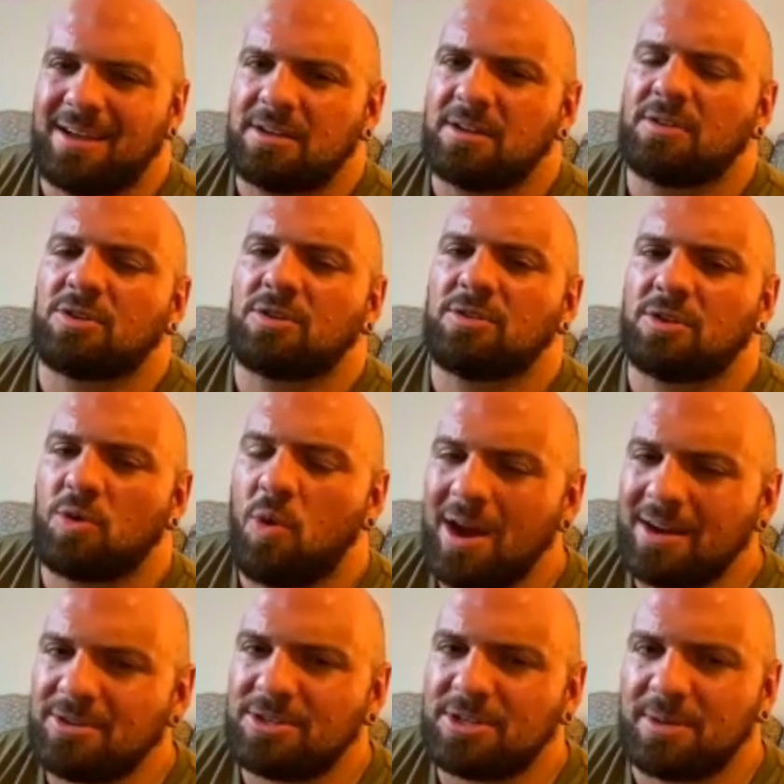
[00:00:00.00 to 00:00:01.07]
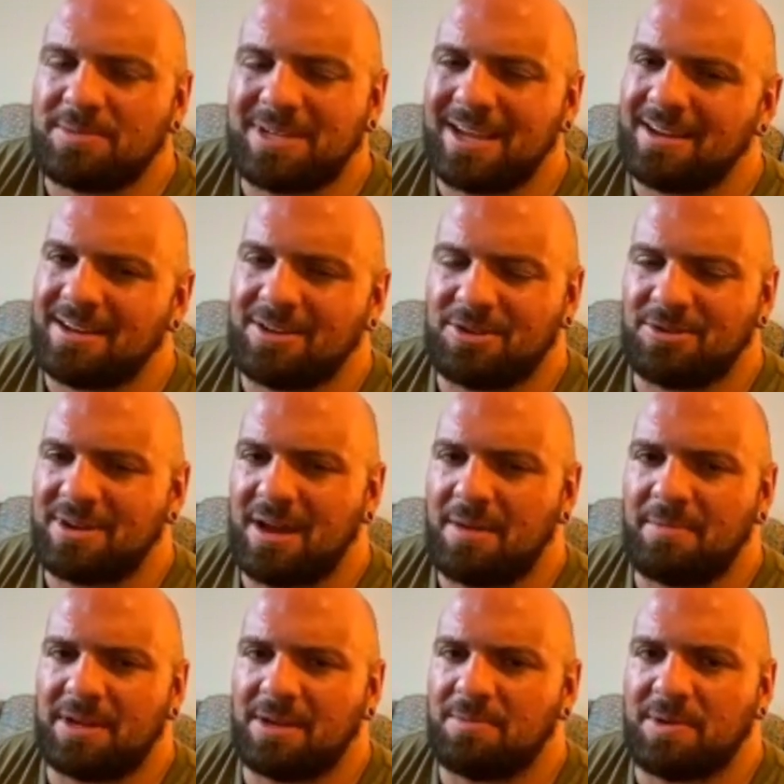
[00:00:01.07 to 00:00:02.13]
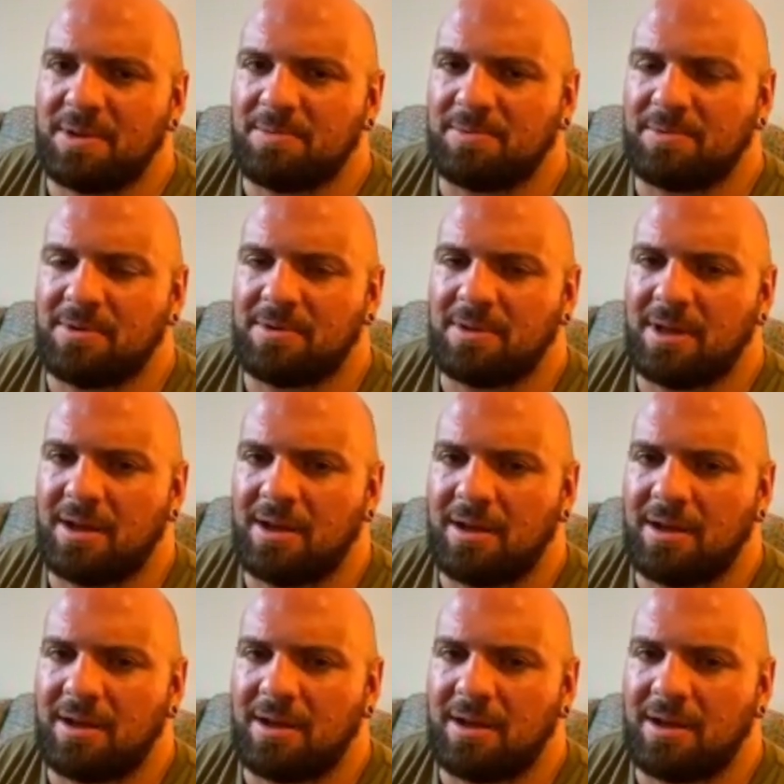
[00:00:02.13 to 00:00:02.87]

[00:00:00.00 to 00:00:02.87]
The quadricep tendon did not many people,